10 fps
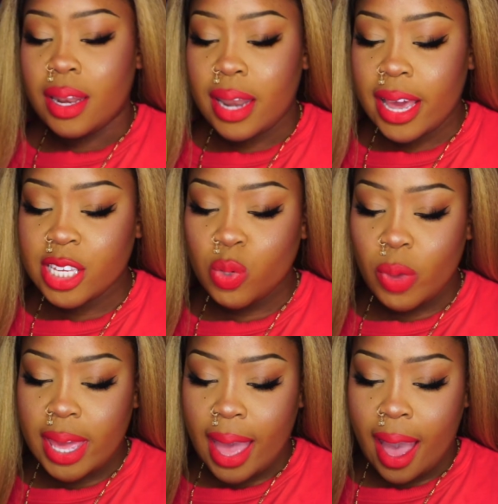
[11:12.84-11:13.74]
Next
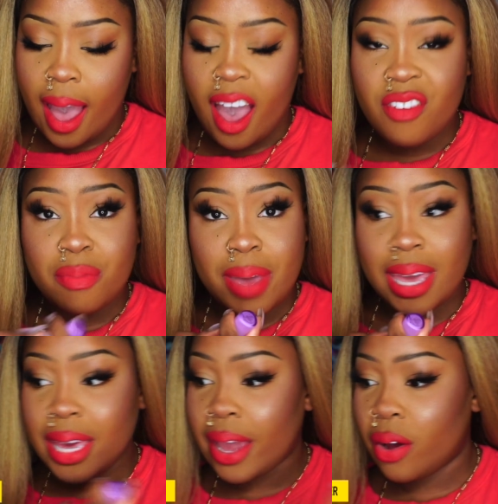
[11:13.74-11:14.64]
we have
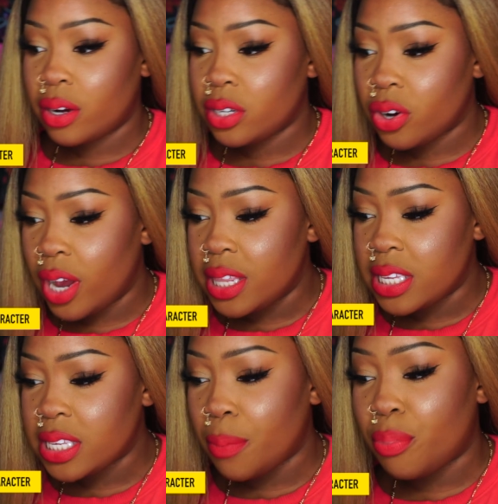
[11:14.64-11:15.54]
Main Character, and this
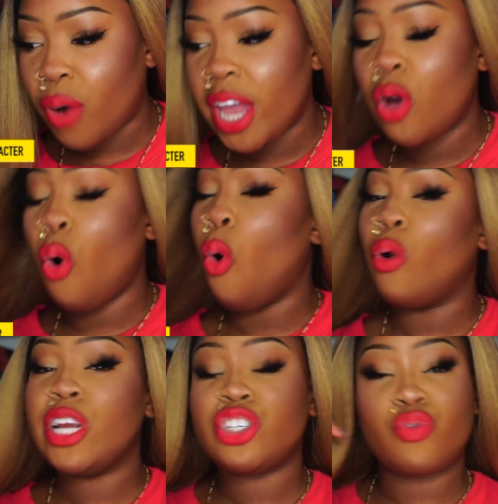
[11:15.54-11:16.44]
is a bright
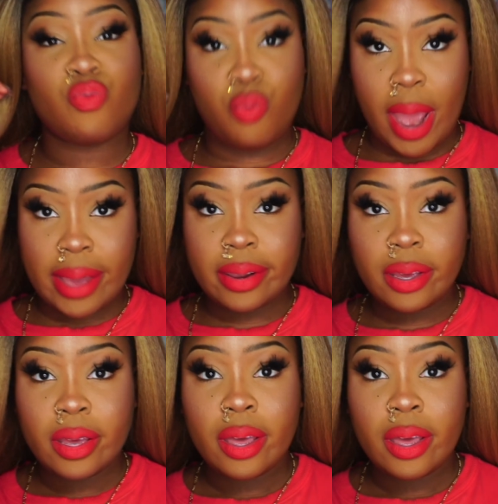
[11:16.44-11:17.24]
orange red.